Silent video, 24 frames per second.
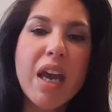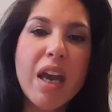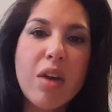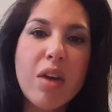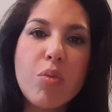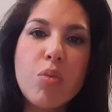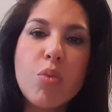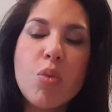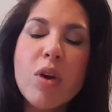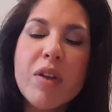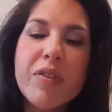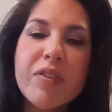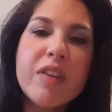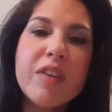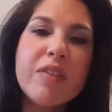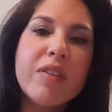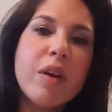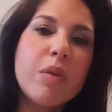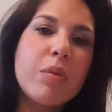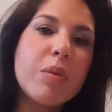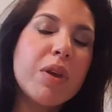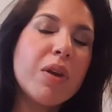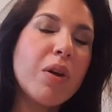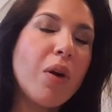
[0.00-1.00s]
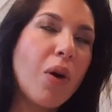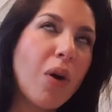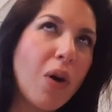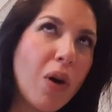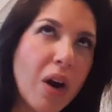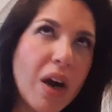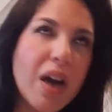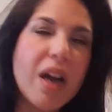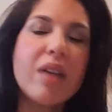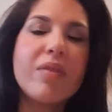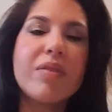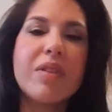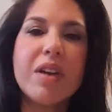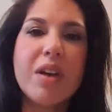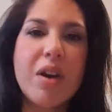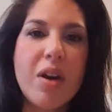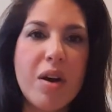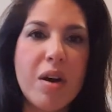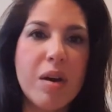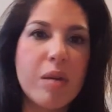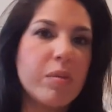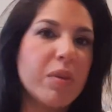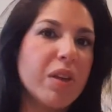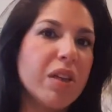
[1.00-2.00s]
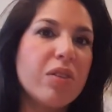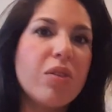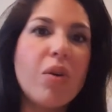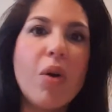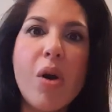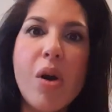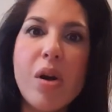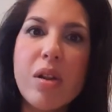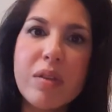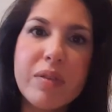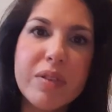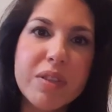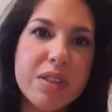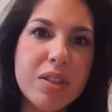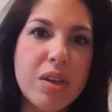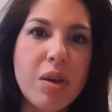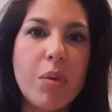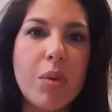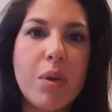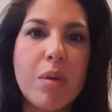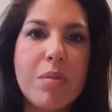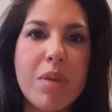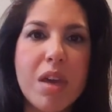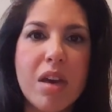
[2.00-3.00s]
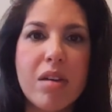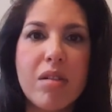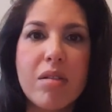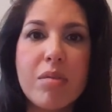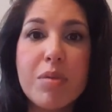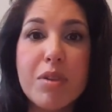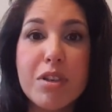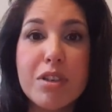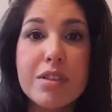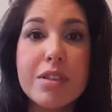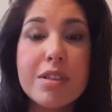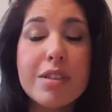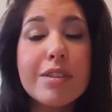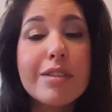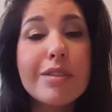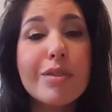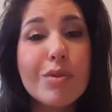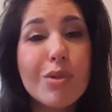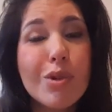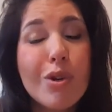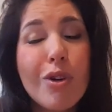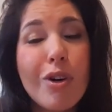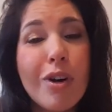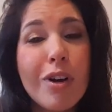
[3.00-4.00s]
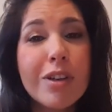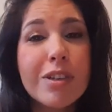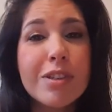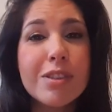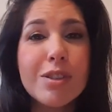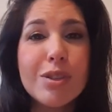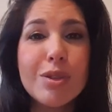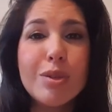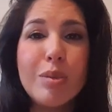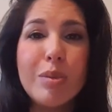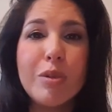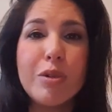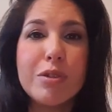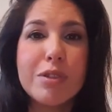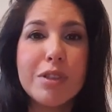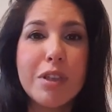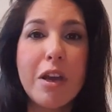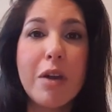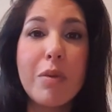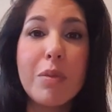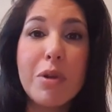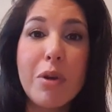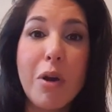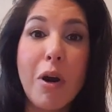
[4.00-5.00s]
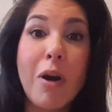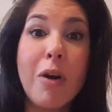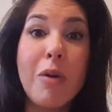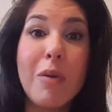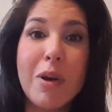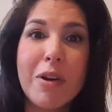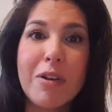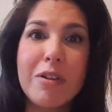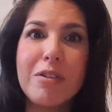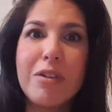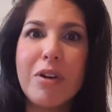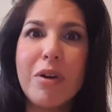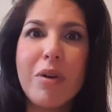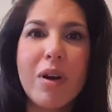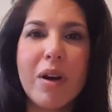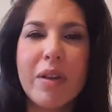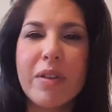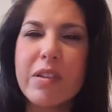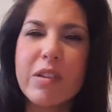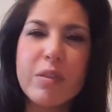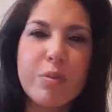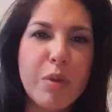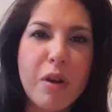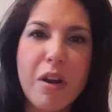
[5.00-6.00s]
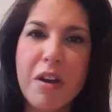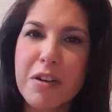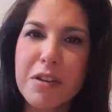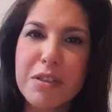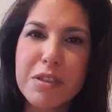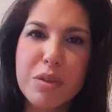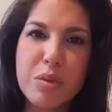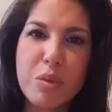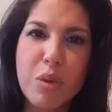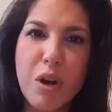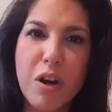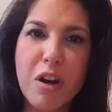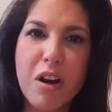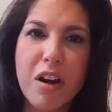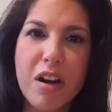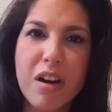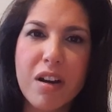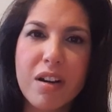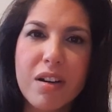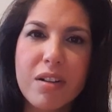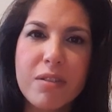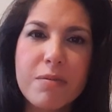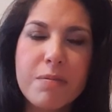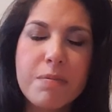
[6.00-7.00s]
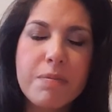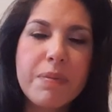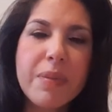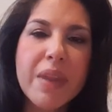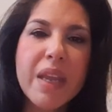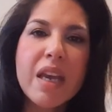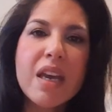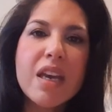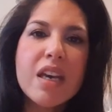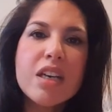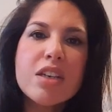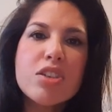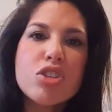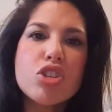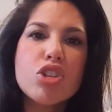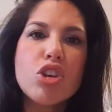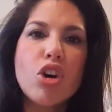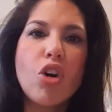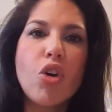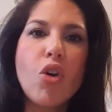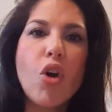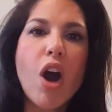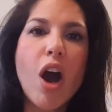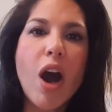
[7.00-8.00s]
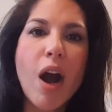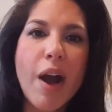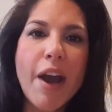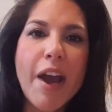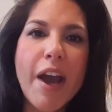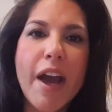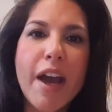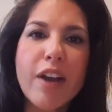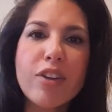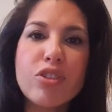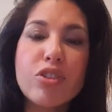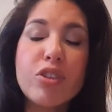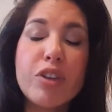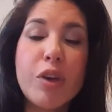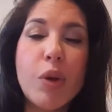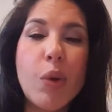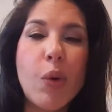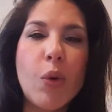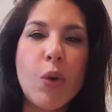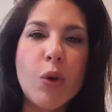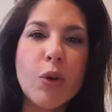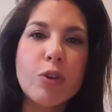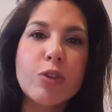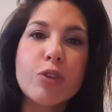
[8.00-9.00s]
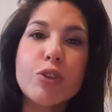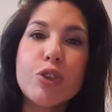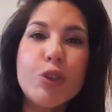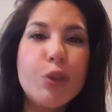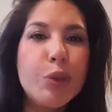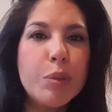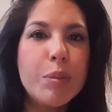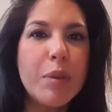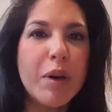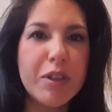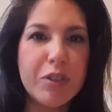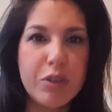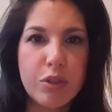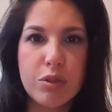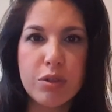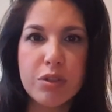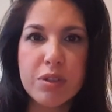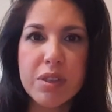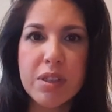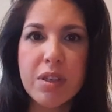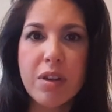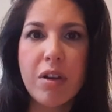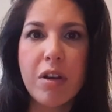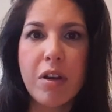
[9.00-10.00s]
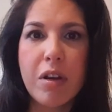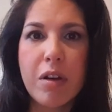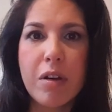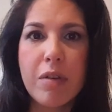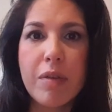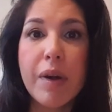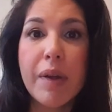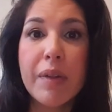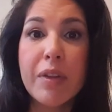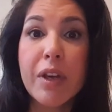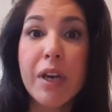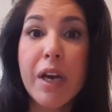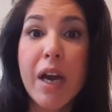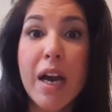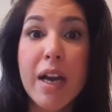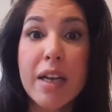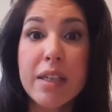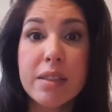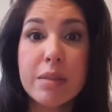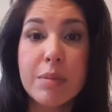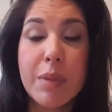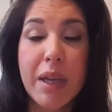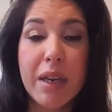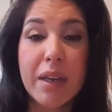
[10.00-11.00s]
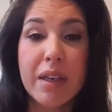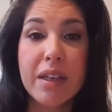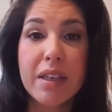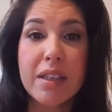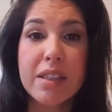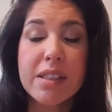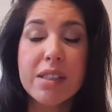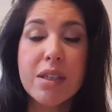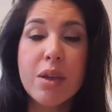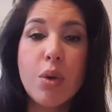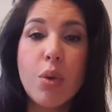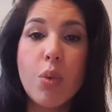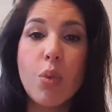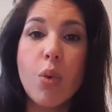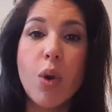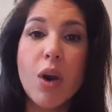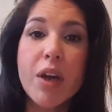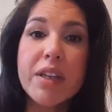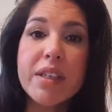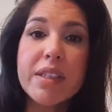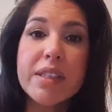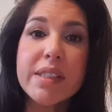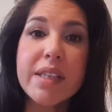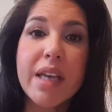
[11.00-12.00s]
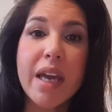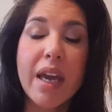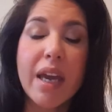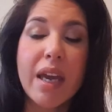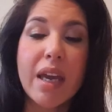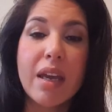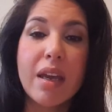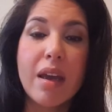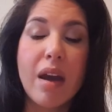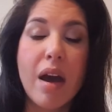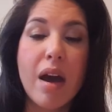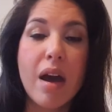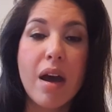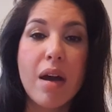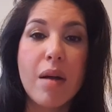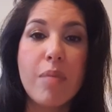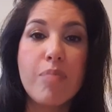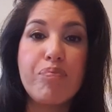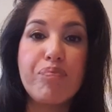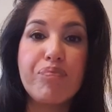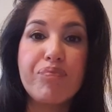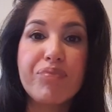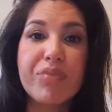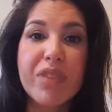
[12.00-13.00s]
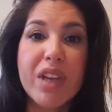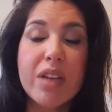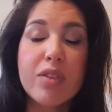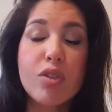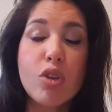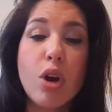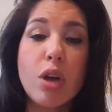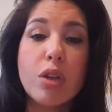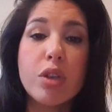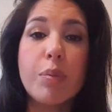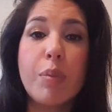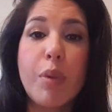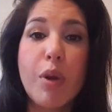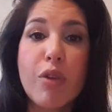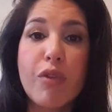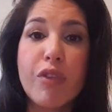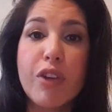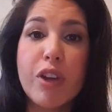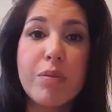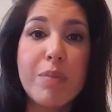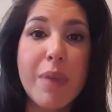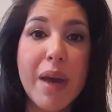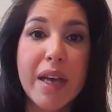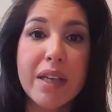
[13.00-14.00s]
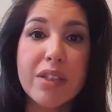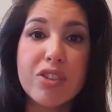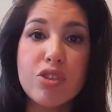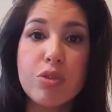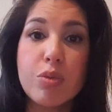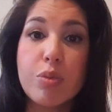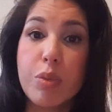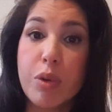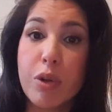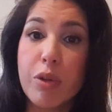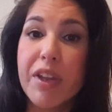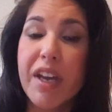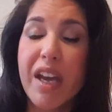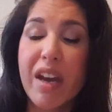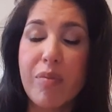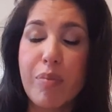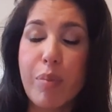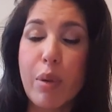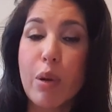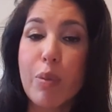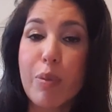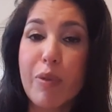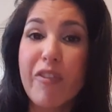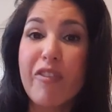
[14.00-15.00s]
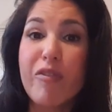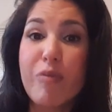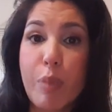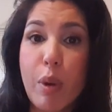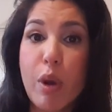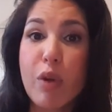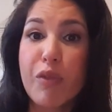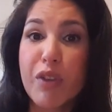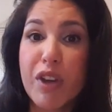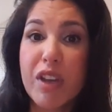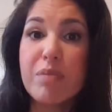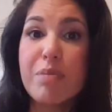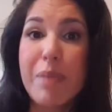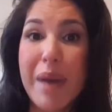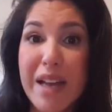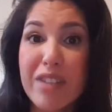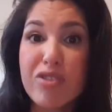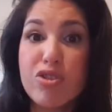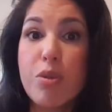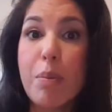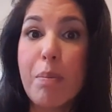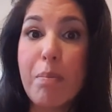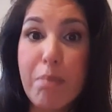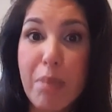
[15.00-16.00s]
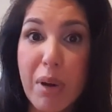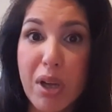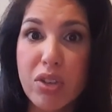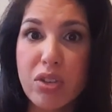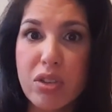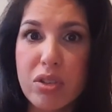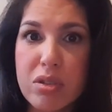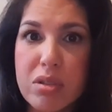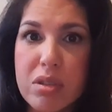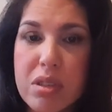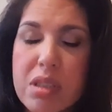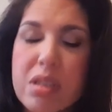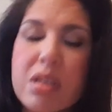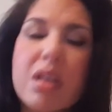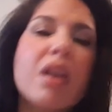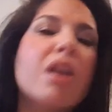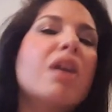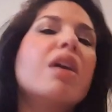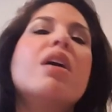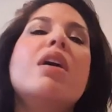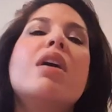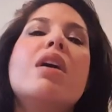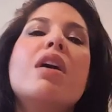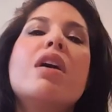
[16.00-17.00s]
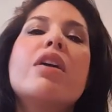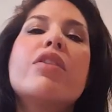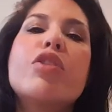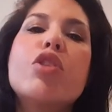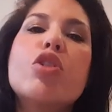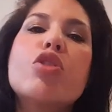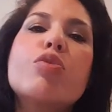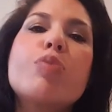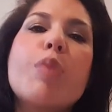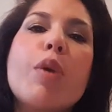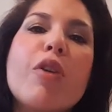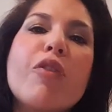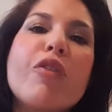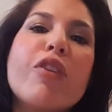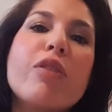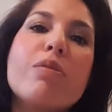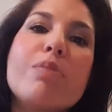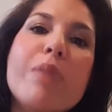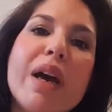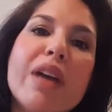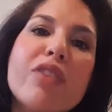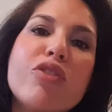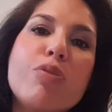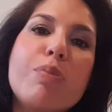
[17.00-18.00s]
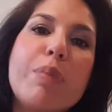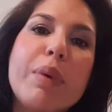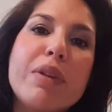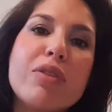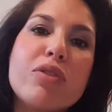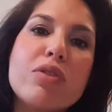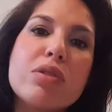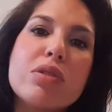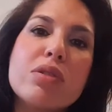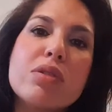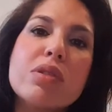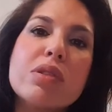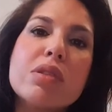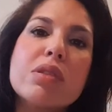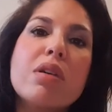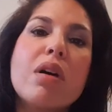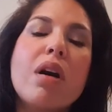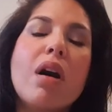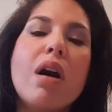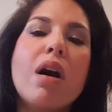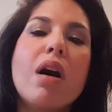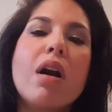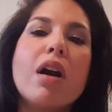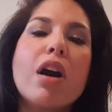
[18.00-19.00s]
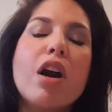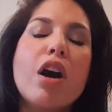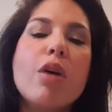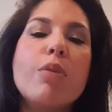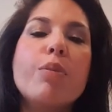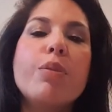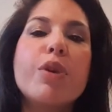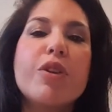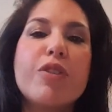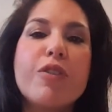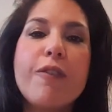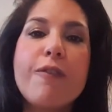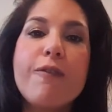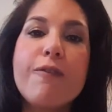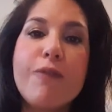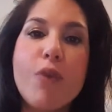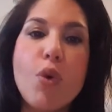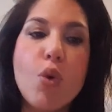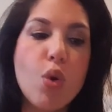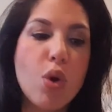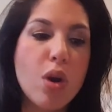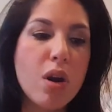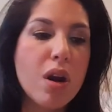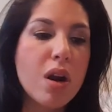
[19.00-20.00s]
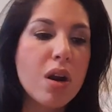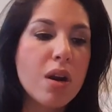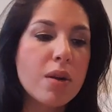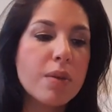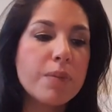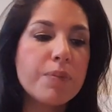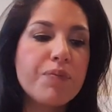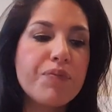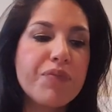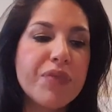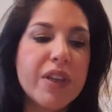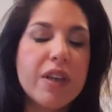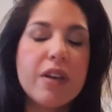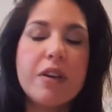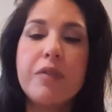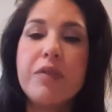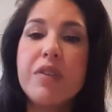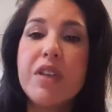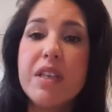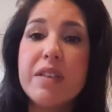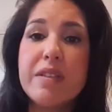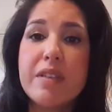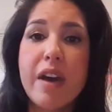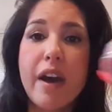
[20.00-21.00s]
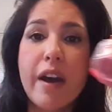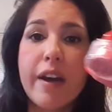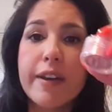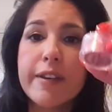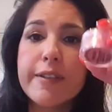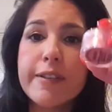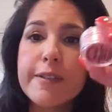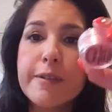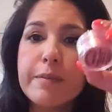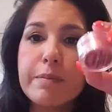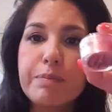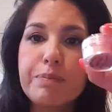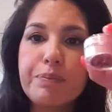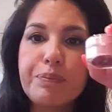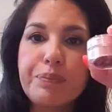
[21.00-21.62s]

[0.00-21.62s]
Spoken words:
And one thing that we all have in common, all of us that wear makeup, is we're all consumers and we all want to know how these products work. So I actually ordered 2 bundles of the cosmetics. One is it's called a perfect match. Well, they have perfect match bundles. Those perfect match bundles come with 4 of these guys.